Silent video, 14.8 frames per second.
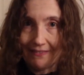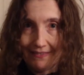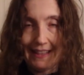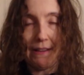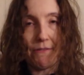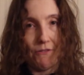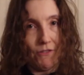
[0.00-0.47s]

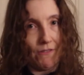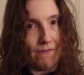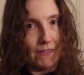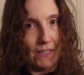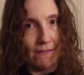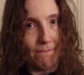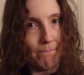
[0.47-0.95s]

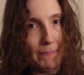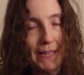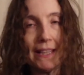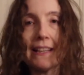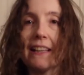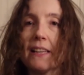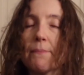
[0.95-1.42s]
The
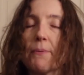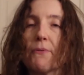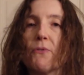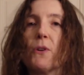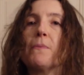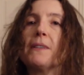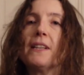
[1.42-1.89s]
pianelle
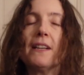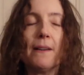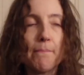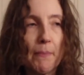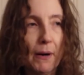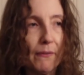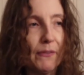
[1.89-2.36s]
performed
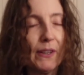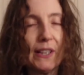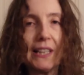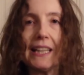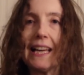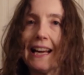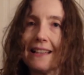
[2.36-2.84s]

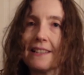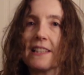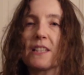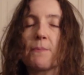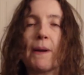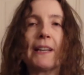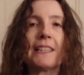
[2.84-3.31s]
perfectly as
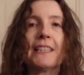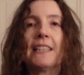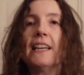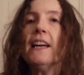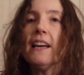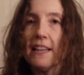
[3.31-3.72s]
expected.